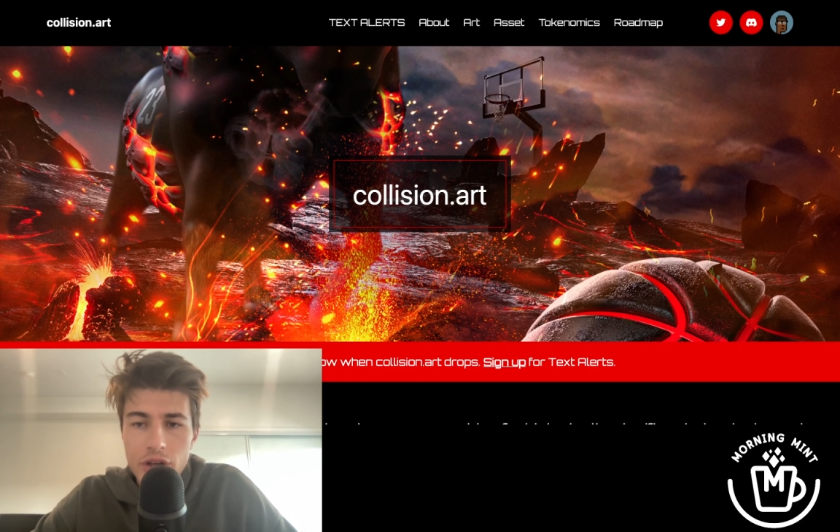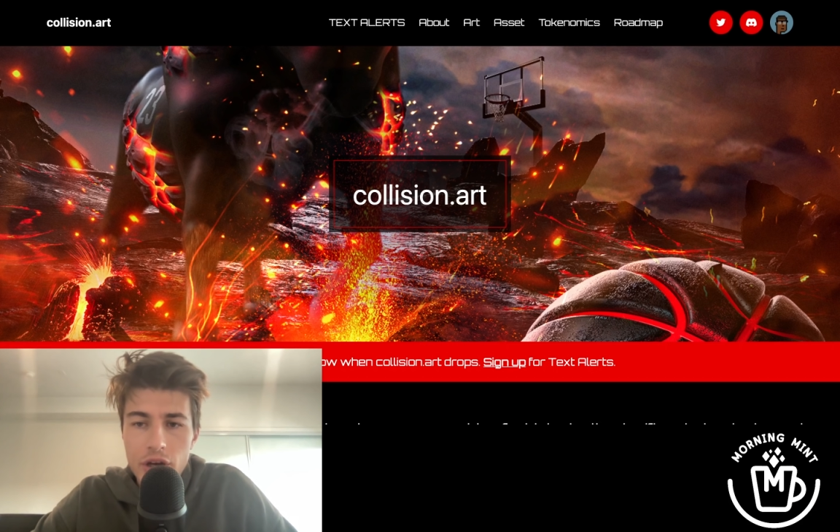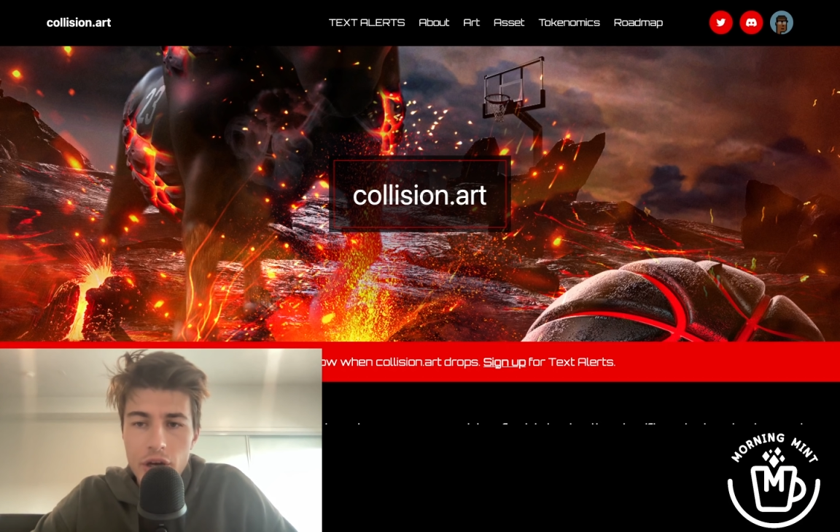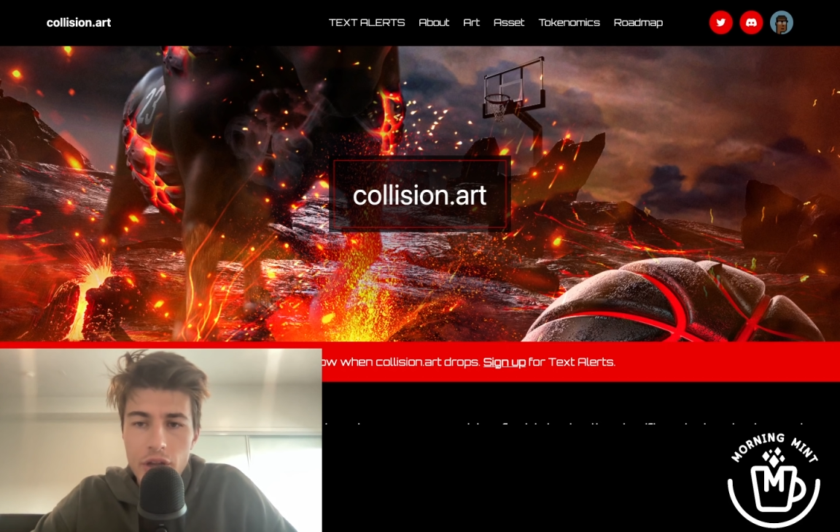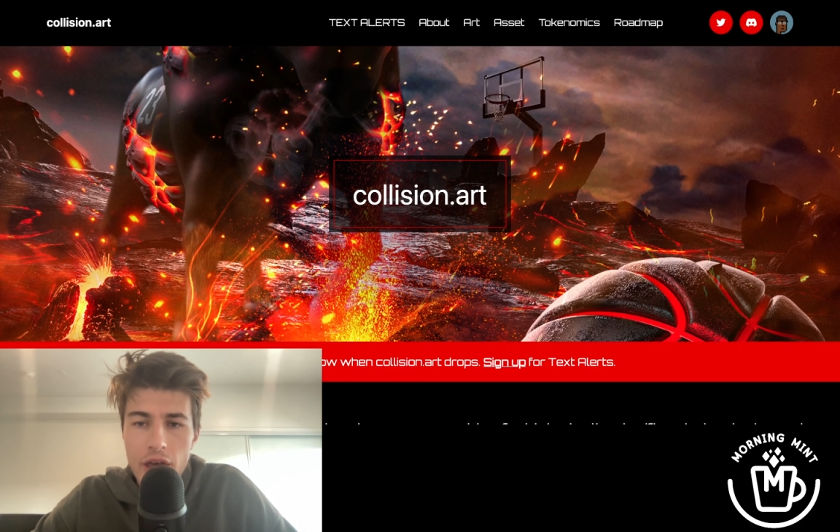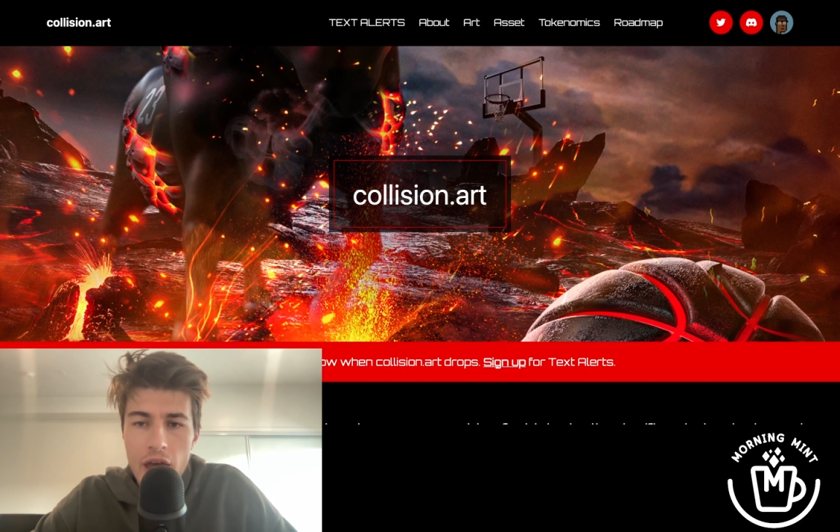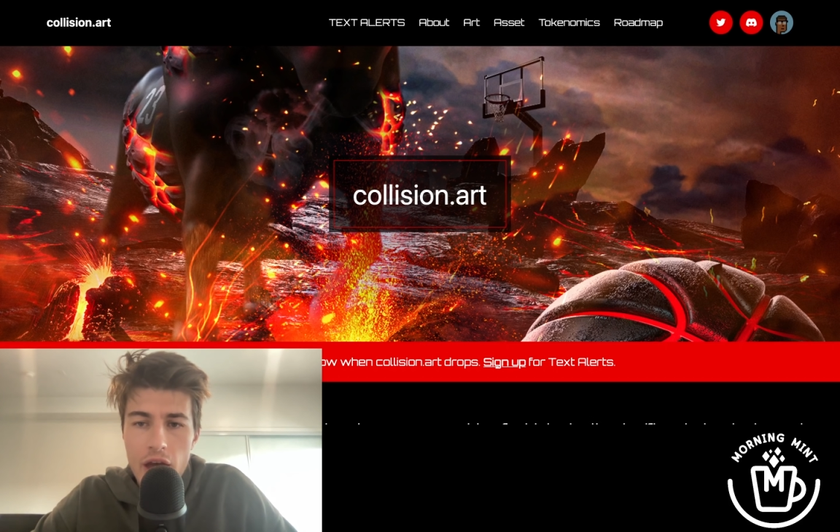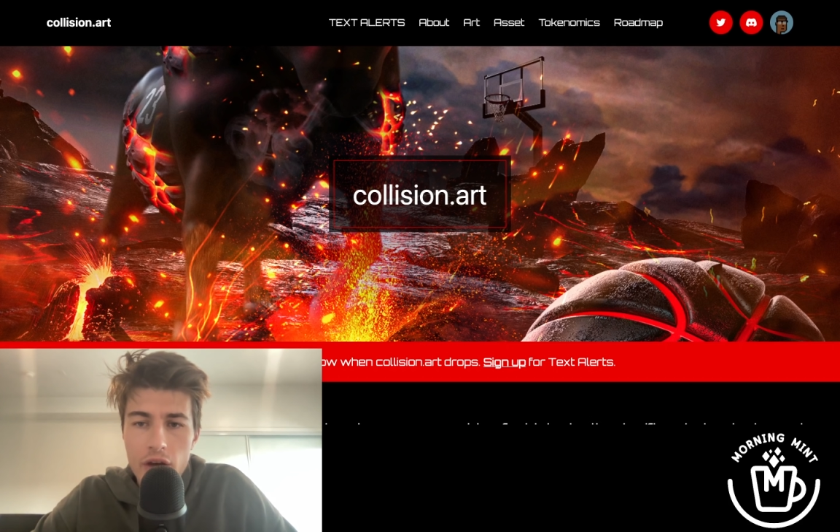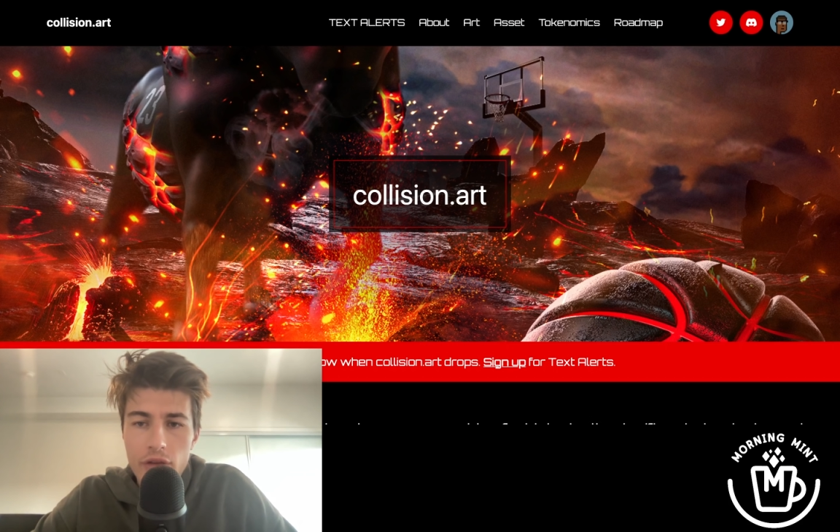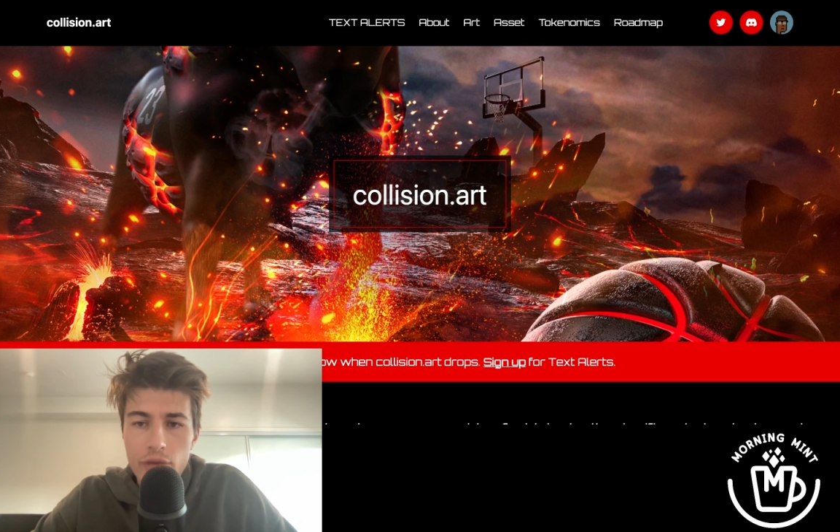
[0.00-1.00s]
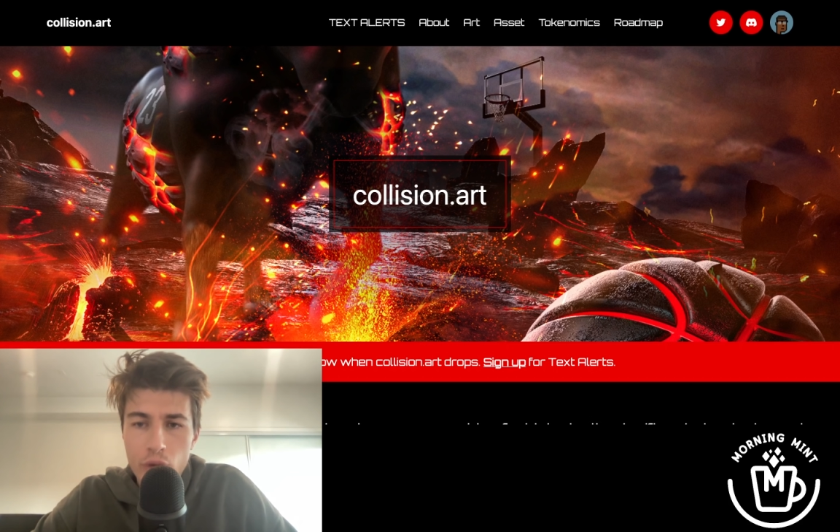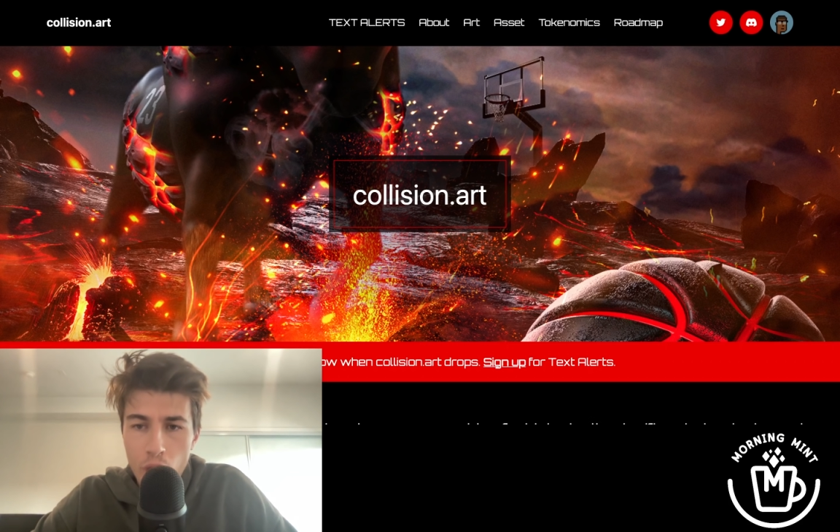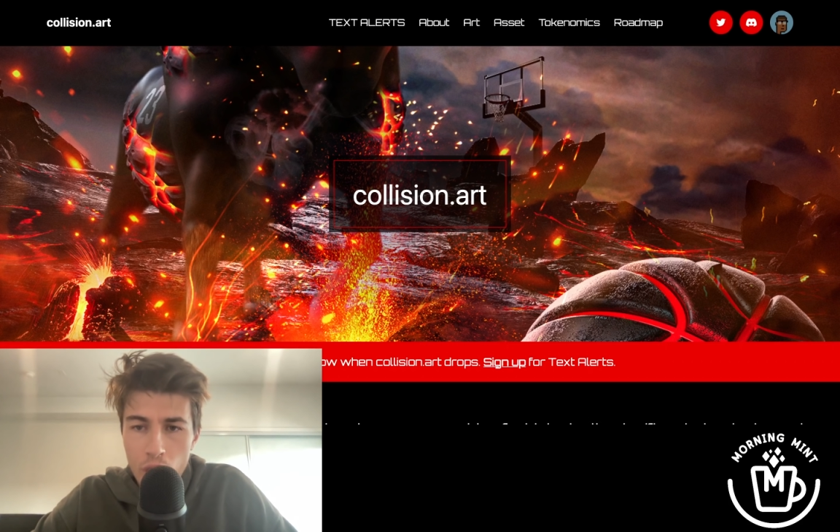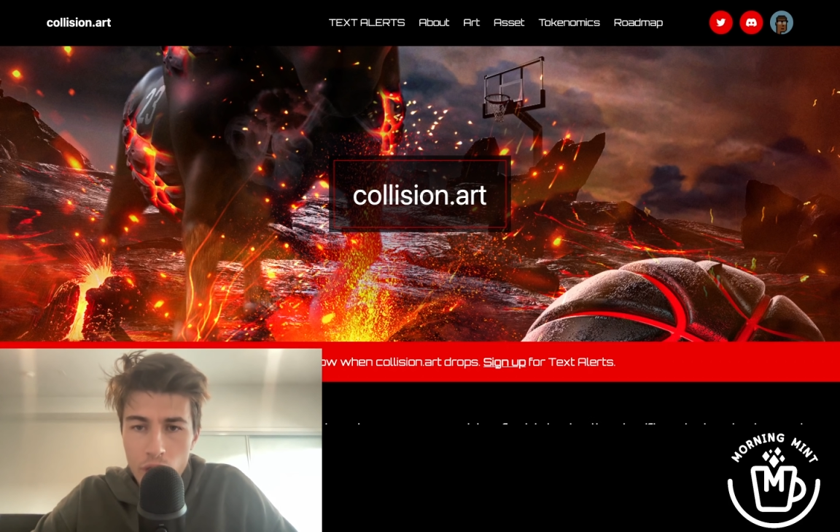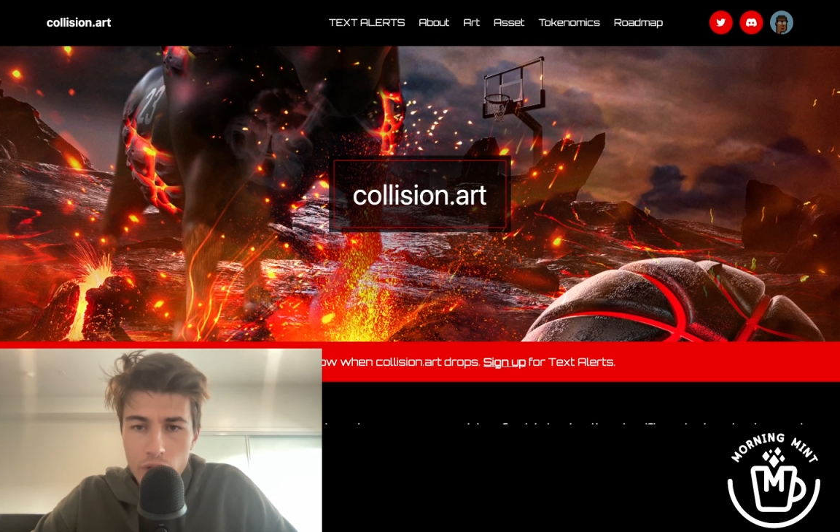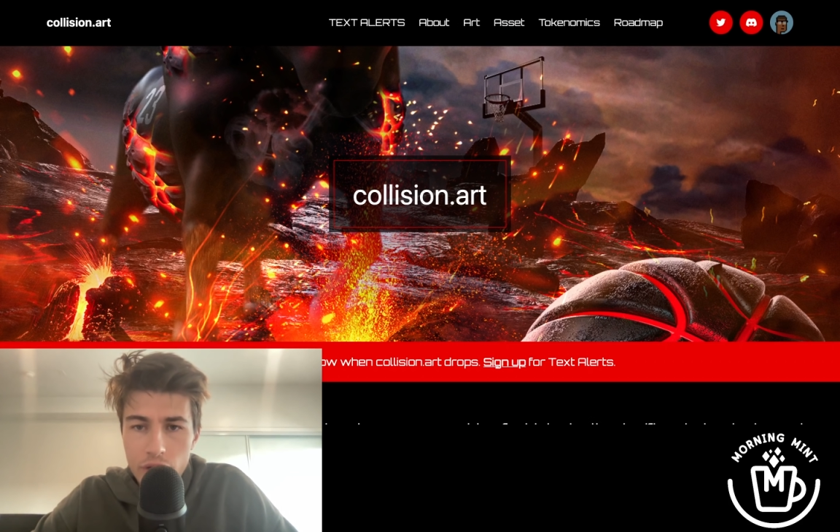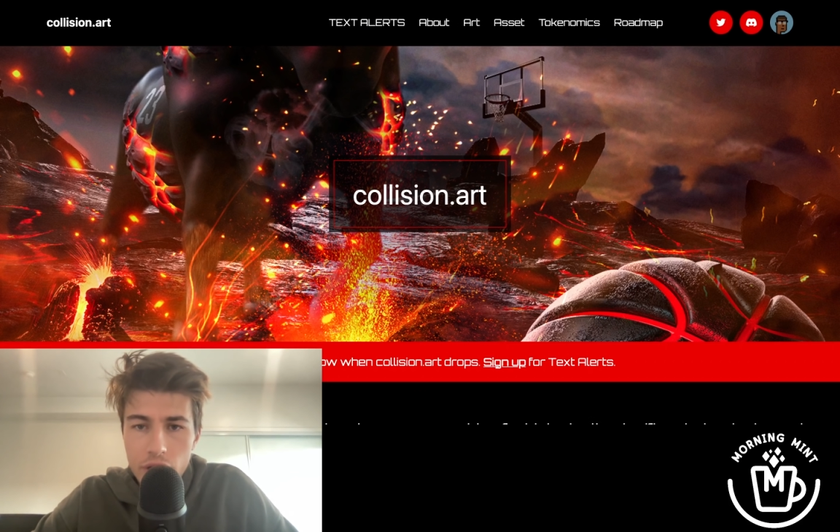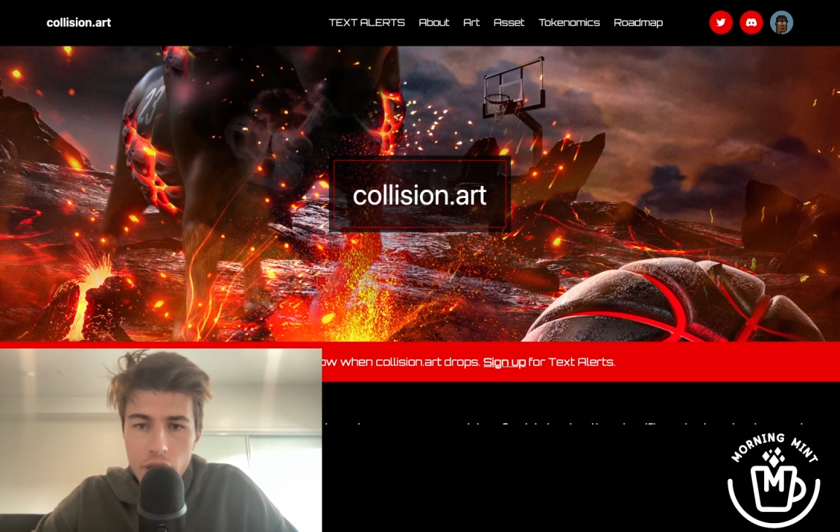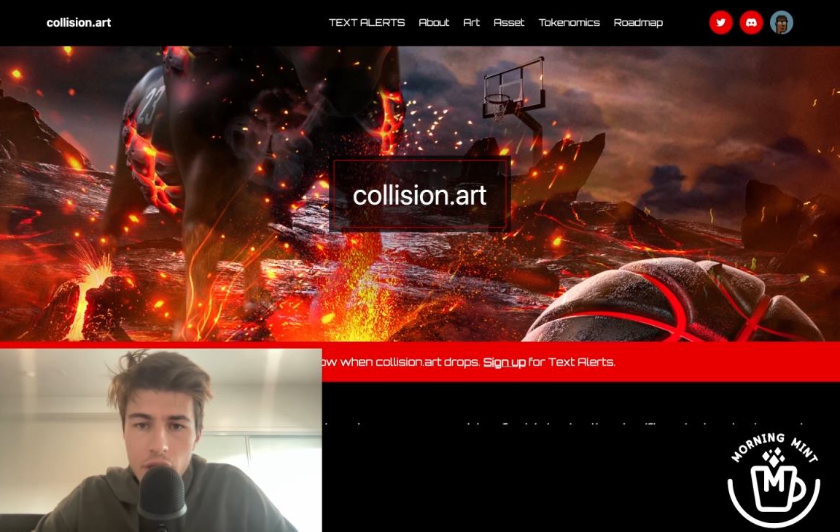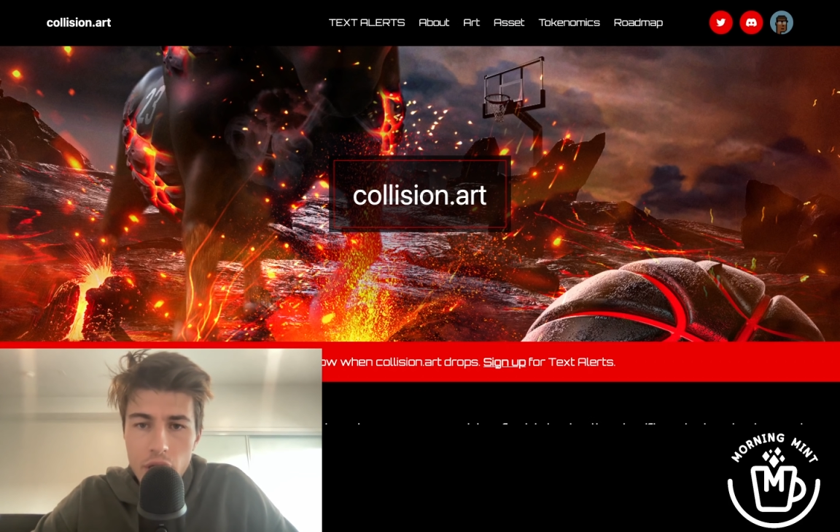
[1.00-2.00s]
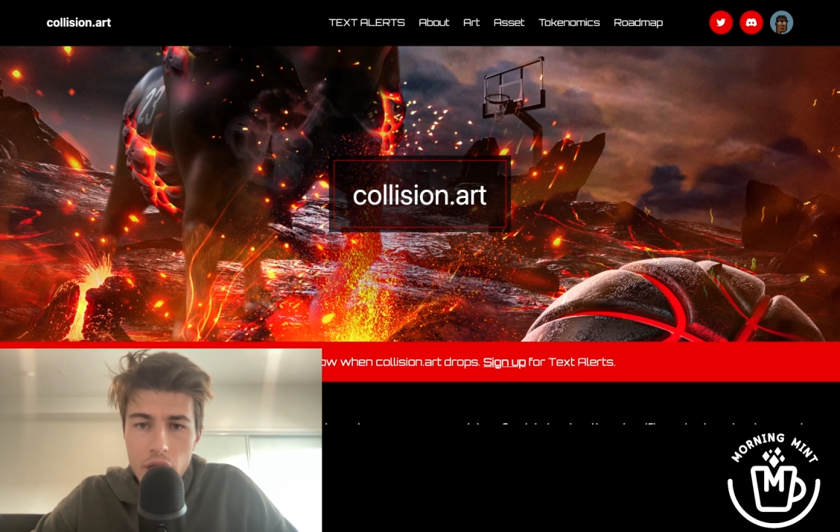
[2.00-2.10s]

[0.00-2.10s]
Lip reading: They have currently